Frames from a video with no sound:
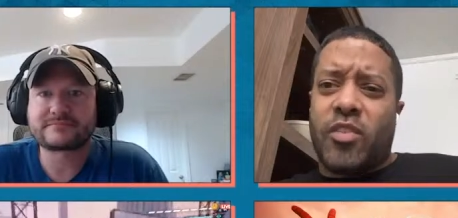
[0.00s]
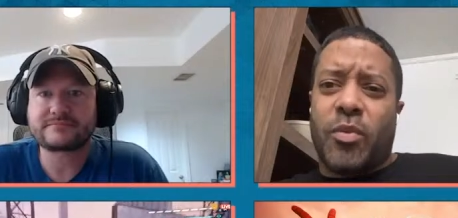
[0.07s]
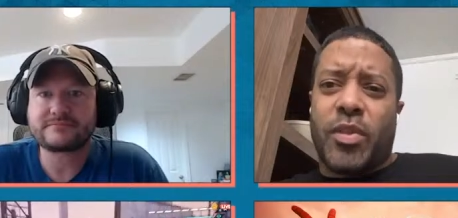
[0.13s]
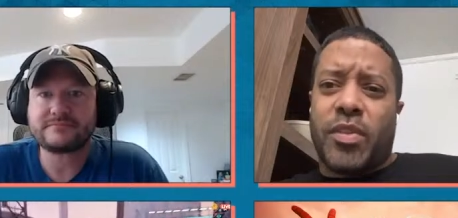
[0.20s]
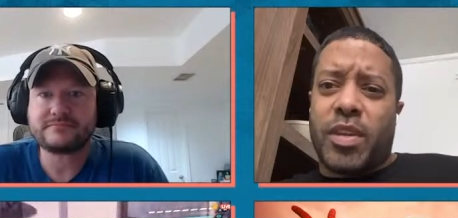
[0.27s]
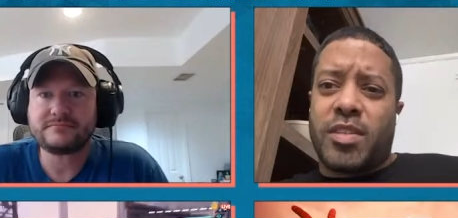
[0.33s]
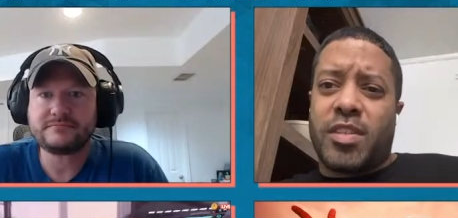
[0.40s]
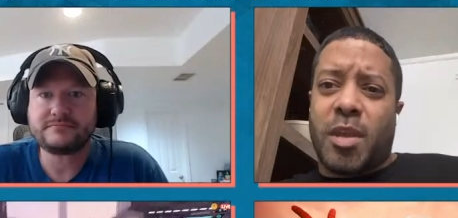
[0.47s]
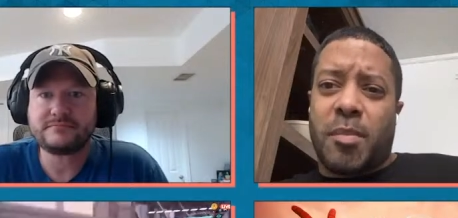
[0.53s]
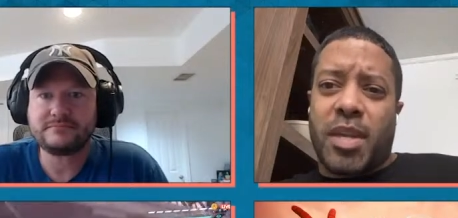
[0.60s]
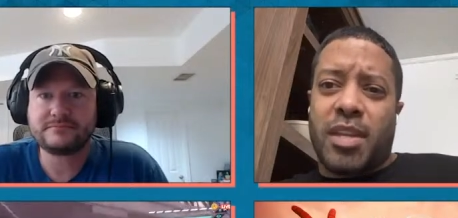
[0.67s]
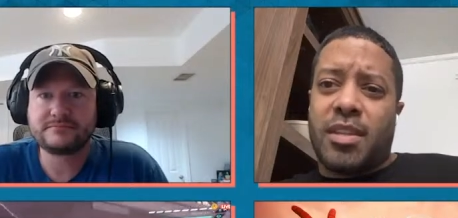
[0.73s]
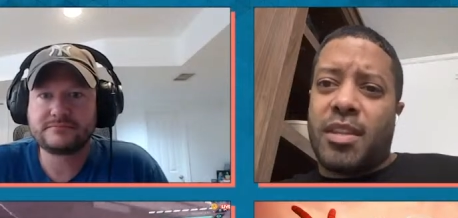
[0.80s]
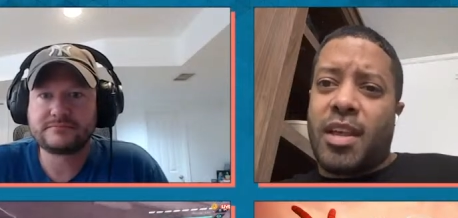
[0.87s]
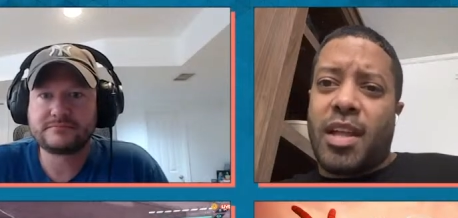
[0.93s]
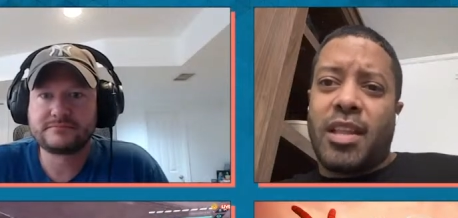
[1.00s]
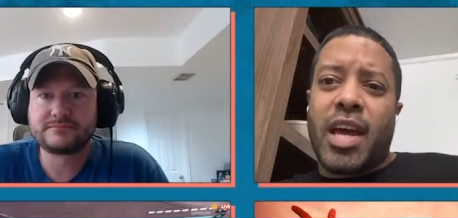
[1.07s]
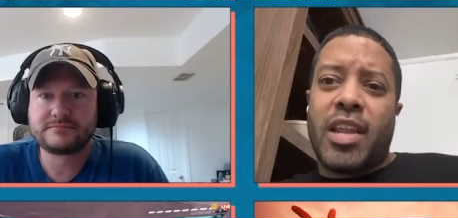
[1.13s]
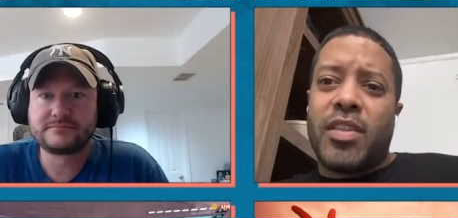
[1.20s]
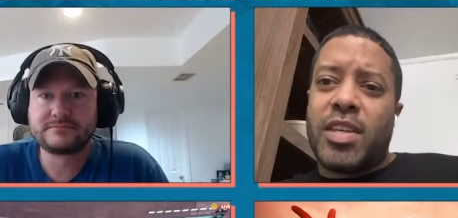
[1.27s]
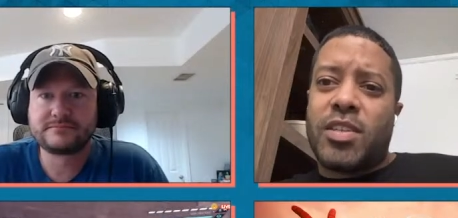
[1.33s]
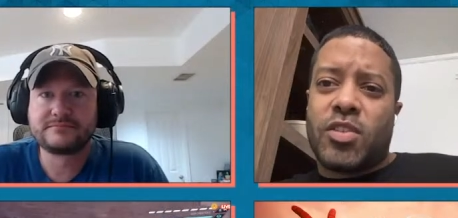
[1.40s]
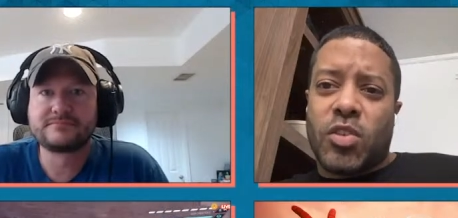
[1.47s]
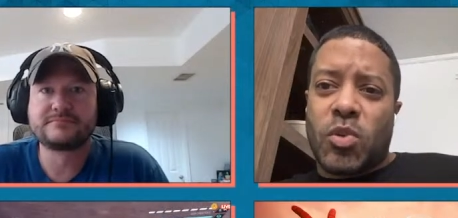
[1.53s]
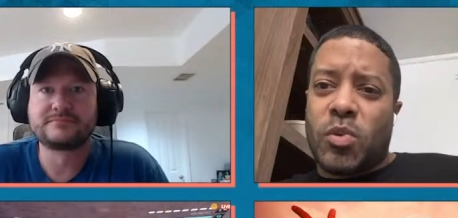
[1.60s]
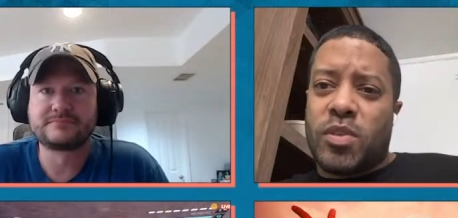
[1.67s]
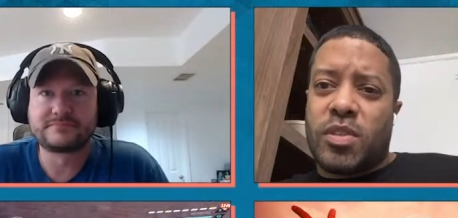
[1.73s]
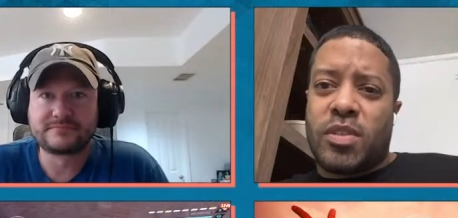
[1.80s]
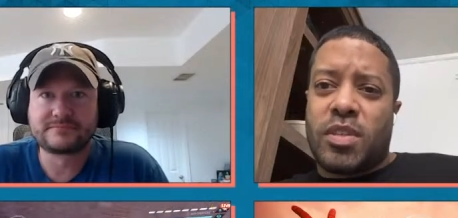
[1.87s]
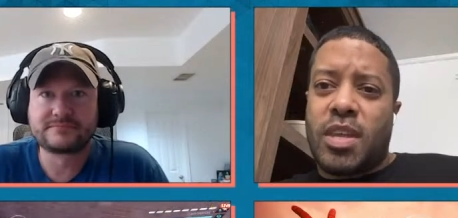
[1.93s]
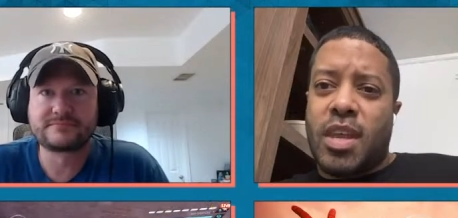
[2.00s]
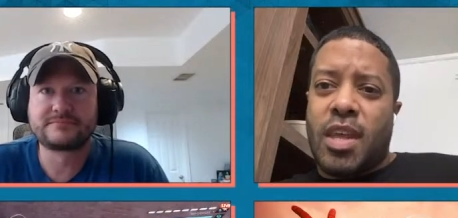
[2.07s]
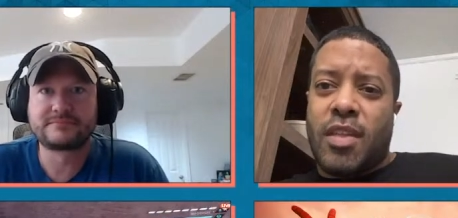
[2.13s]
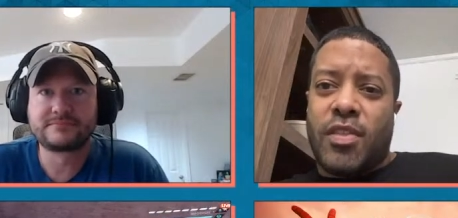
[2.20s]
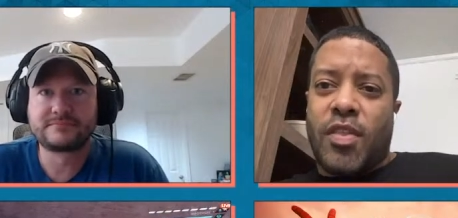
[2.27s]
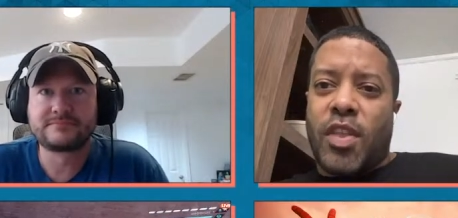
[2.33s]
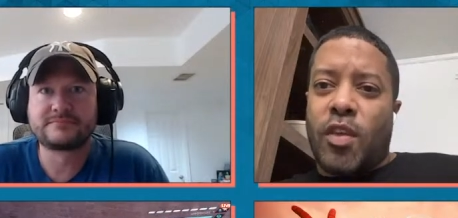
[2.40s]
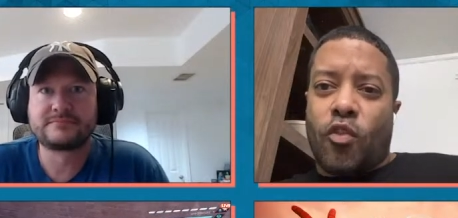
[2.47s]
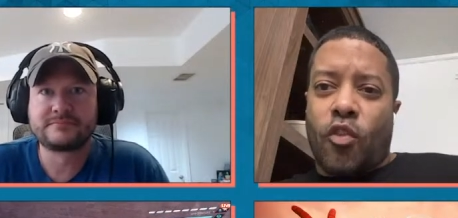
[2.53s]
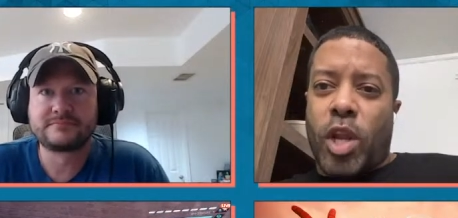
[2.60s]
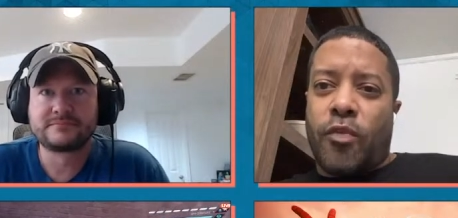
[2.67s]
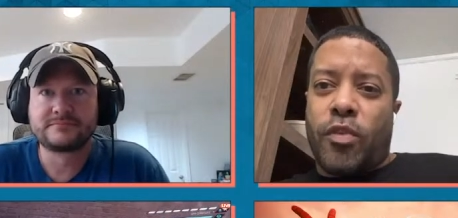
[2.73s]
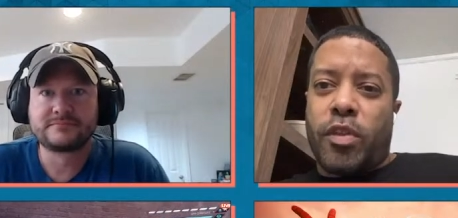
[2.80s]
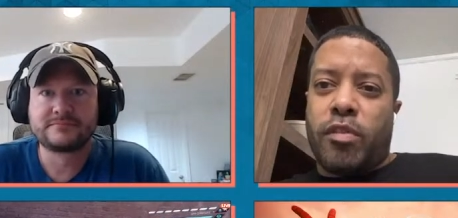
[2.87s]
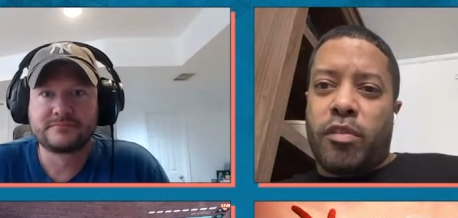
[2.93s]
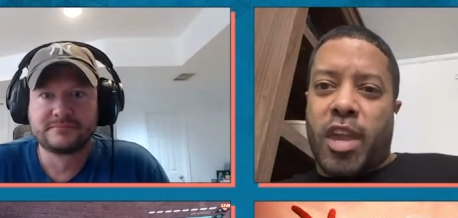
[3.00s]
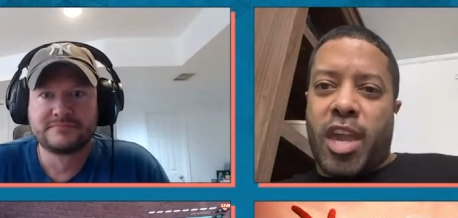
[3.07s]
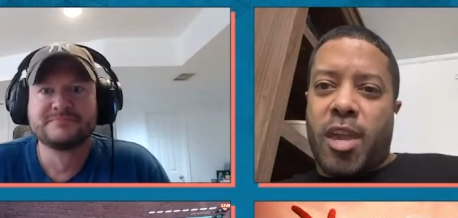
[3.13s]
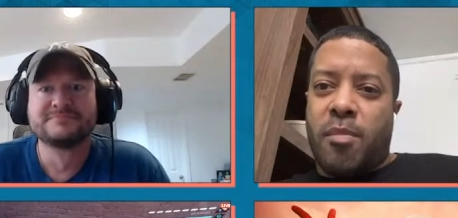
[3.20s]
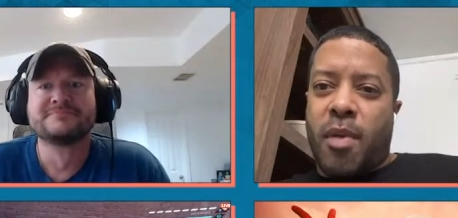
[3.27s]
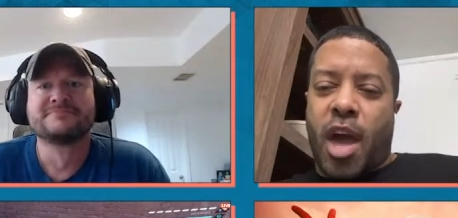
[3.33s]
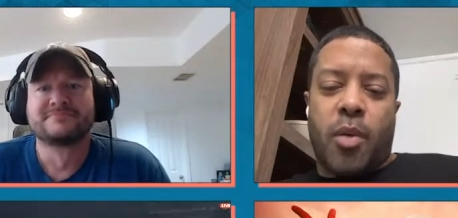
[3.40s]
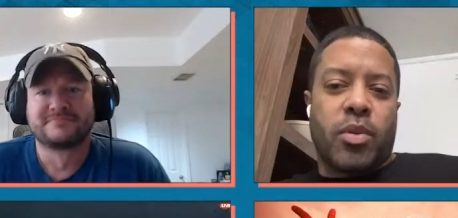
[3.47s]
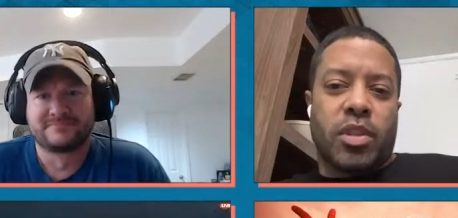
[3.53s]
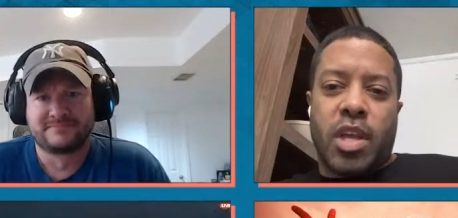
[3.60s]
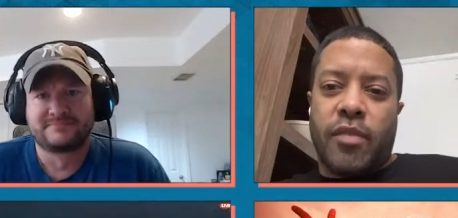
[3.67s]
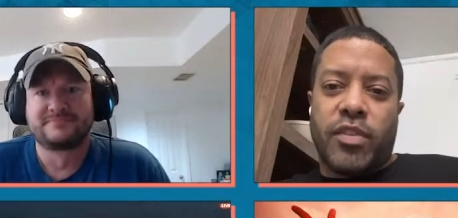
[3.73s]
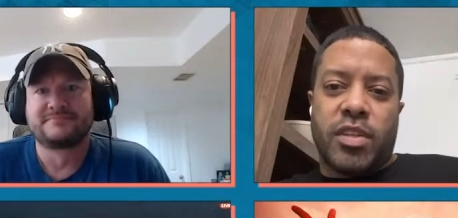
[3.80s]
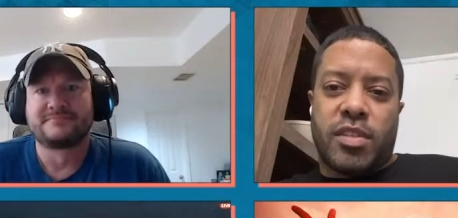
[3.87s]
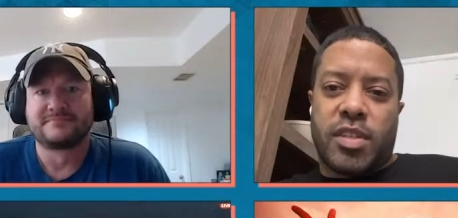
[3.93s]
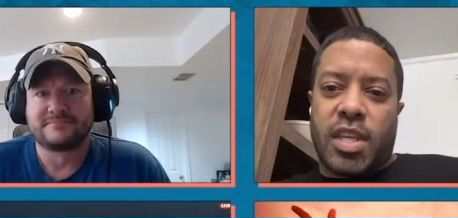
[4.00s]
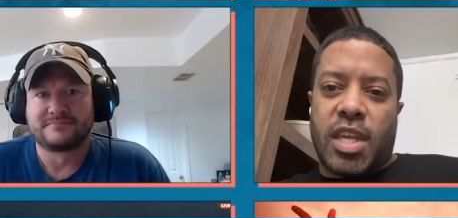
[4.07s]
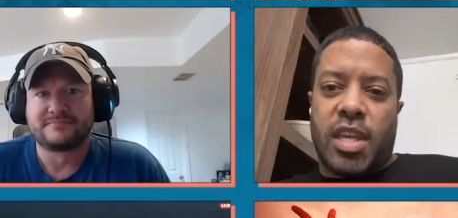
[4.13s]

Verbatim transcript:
Speaker 1: creative with this. I mean, a lot of these suits that they created for this game, I would love to